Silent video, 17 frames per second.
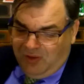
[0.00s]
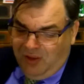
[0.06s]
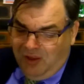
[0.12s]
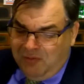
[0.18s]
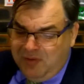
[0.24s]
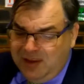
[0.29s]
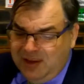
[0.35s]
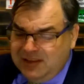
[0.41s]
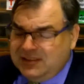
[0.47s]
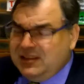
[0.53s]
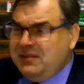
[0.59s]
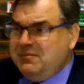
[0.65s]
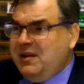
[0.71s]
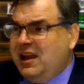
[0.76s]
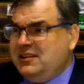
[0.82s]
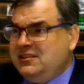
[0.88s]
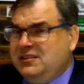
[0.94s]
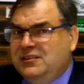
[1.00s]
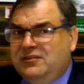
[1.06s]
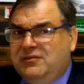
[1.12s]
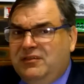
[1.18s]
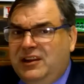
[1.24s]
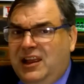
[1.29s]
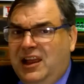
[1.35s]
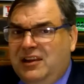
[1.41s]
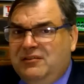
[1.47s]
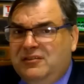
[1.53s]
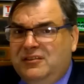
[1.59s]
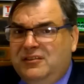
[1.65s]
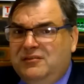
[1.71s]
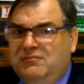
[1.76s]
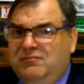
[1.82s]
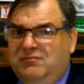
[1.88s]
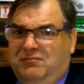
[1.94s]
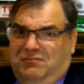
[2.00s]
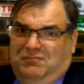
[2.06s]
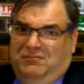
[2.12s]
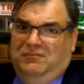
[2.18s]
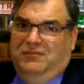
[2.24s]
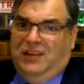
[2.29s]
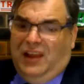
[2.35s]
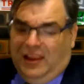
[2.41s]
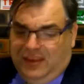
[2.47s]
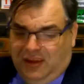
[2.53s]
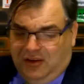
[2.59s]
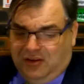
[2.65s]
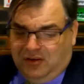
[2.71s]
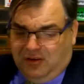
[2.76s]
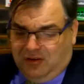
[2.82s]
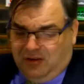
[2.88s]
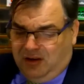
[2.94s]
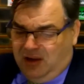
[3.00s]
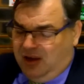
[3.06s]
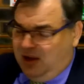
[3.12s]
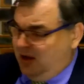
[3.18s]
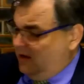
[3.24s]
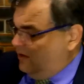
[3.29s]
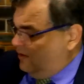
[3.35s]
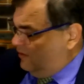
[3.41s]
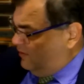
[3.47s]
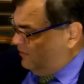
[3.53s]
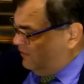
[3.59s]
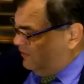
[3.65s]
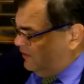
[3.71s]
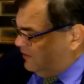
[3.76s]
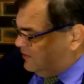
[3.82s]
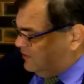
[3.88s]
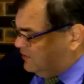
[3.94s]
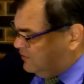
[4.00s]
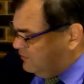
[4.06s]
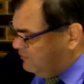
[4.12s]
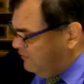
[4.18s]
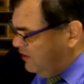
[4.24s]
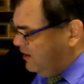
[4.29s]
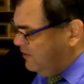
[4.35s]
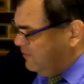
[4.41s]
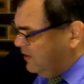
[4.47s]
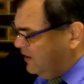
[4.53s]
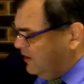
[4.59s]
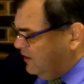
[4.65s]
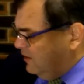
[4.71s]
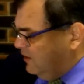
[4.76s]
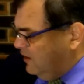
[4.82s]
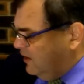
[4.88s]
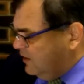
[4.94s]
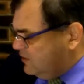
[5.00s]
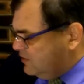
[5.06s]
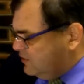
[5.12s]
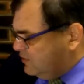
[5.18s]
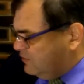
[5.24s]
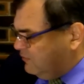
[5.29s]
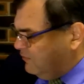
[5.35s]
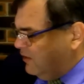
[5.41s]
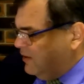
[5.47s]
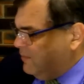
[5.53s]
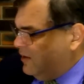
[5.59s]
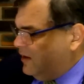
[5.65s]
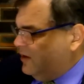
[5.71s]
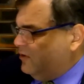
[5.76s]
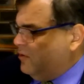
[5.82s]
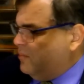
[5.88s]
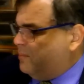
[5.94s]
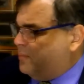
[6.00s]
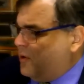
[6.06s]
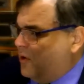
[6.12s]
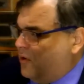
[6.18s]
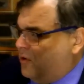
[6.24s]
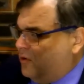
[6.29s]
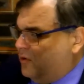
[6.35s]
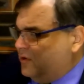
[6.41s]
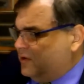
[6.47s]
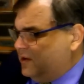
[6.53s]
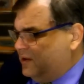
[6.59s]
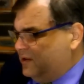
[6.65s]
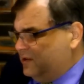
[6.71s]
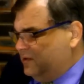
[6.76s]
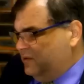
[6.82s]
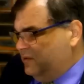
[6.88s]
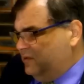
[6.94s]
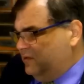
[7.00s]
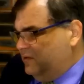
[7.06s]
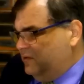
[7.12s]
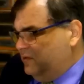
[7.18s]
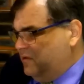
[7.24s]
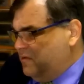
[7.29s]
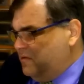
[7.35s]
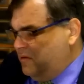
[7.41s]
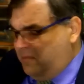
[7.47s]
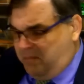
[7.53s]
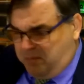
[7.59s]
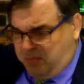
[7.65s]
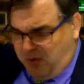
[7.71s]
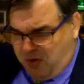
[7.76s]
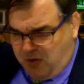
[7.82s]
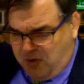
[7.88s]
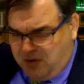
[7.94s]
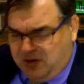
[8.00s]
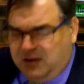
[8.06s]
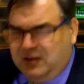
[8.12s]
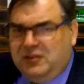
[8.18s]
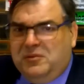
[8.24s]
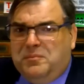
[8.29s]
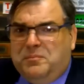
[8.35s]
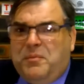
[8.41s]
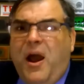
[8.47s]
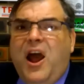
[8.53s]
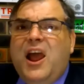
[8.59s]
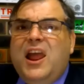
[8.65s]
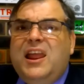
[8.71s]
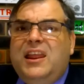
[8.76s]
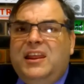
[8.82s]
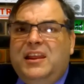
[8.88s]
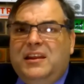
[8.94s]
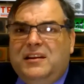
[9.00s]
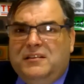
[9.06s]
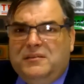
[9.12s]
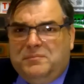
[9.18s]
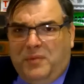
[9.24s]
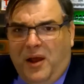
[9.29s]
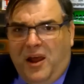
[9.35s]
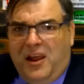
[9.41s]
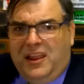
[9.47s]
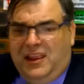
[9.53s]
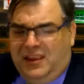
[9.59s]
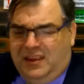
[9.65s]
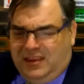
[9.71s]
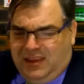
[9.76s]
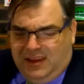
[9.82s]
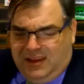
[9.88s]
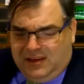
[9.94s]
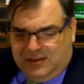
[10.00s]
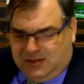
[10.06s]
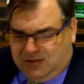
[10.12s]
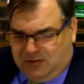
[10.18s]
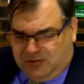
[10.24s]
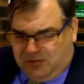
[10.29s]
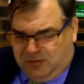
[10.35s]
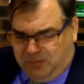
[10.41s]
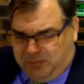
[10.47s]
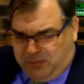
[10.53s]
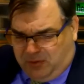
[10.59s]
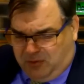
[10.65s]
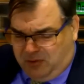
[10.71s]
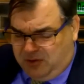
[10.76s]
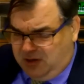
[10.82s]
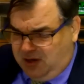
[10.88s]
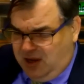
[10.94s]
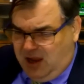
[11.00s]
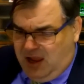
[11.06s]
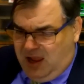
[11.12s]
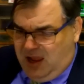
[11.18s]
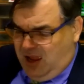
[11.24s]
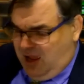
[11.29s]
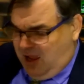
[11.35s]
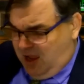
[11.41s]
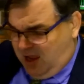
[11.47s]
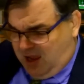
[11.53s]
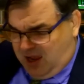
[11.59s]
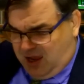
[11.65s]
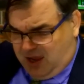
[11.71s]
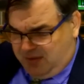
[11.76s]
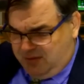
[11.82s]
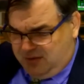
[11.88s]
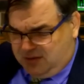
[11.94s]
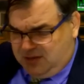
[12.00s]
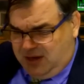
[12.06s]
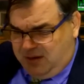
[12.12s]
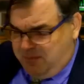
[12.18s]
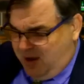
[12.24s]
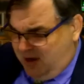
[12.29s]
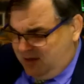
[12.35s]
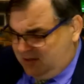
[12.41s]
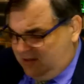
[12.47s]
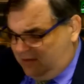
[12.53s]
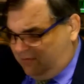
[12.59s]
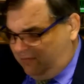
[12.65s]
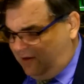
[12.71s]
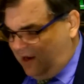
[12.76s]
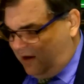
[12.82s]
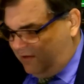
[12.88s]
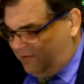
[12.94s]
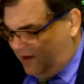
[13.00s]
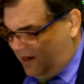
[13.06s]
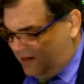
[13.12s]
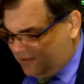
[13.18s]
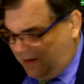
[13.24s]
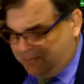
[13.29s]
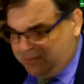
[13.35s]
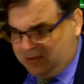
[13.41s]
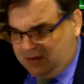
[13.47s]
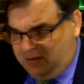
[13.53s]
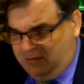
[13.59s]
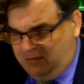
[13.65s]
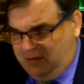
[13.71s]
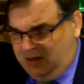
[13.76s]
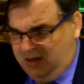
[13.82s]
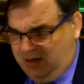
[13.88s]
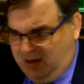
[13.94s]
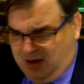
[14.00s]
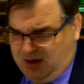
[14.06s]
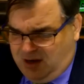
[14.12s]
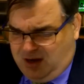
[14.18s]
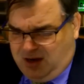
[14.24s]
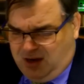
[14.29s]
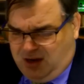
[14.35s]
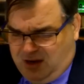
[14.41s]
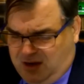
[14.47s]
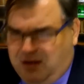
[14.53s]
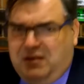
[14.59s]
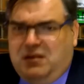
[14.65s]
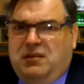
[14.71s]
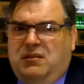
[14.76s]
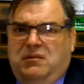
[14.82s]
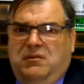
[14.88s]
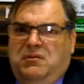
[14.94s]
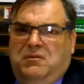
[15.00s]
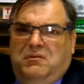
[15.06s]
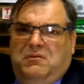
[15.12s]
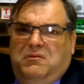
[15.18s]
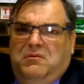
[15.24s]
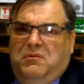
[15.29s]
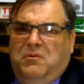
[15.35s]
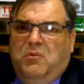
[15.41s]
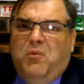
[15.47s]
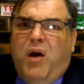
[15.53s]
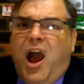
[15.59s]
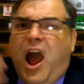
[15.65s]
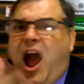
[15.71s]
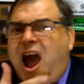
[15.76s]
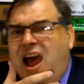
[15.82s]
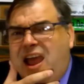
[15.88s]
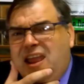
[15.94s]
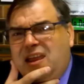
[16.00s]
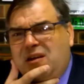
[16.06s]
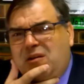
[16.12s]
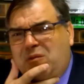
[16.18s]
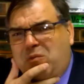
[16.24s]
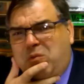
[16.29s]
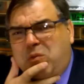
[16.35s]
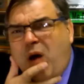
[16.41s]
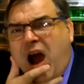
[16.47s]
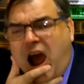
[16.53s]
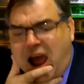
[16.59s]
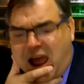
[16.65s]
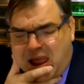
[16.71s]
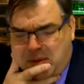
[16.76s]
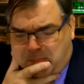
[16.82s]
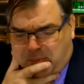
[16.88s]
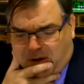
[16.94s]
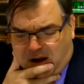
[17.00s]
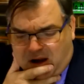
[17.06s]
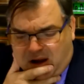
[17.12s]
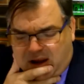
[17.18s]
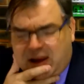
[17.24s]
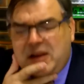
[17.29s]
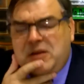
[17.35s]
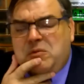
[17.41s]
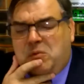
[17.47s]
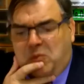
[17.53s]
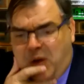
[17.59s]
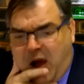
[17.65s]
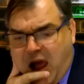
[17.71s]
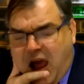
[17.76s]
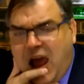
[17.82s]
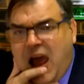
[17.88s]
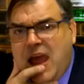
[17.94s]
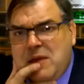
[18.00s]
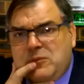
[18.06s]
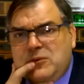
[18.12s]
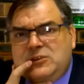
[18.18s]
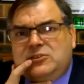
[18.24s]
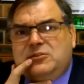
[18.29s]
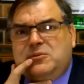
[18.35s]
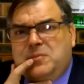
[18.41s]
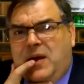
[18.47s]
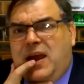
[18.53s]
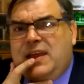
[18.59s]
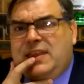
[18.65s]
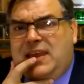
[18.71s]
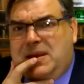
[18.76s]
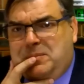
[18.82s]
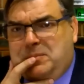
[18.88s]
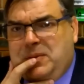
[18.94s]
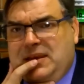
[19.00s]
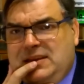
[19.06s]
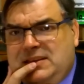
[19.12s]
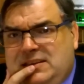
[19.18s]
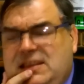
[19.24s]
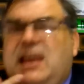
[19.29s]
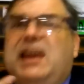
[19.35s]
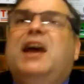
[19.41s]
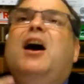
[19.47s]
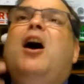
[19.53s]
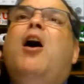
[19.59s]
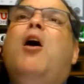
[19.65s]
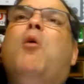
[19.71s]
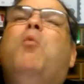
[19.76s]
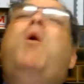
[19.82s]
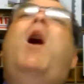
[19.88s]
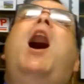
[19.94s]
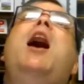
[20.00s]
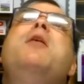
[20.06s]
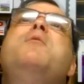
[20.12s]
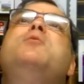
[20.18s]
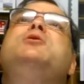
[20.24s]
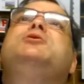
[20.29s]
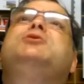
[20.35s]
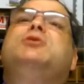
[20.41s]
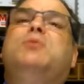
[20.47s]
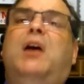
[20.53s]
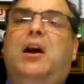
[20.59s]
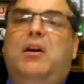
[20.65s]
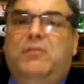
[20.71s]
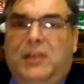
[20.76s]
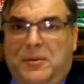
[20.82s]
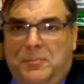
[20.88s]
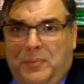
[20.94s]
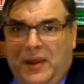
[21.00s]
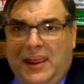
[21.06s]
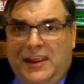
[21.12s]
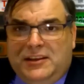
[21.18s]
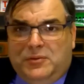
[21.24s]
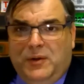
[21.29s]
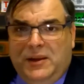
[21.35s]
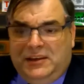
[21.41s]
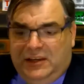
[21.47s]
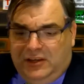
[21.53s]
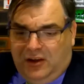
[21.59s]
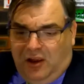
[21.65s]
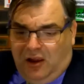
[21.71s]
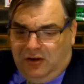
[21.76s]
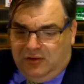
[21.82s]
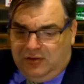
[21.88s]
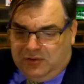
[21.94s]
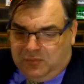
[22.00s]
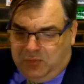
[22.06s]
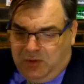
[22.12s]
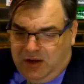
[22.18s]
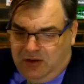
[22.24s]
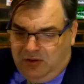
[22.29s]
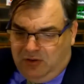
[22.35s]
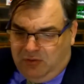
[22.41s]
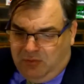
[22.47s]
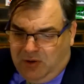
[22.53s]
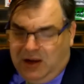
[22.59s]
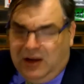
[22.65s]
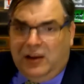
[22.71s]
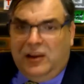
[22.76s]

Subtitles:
Omega Seamaster 300. I think you're extremely, you're bored. You're bored and you're buying things because you're bored. The Seamaster 300 has absolutely, why, Brian, why would you buy that piece there? Why would you only pay $20 when you are